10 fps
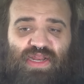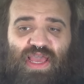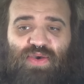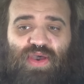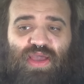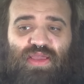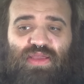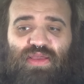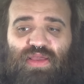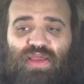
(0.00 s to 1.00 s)

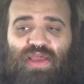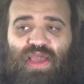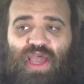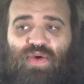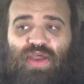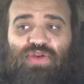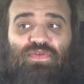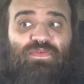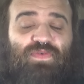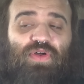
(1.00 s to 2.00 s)
how I do
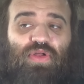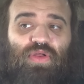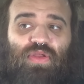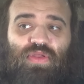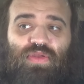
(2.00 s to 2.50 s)
full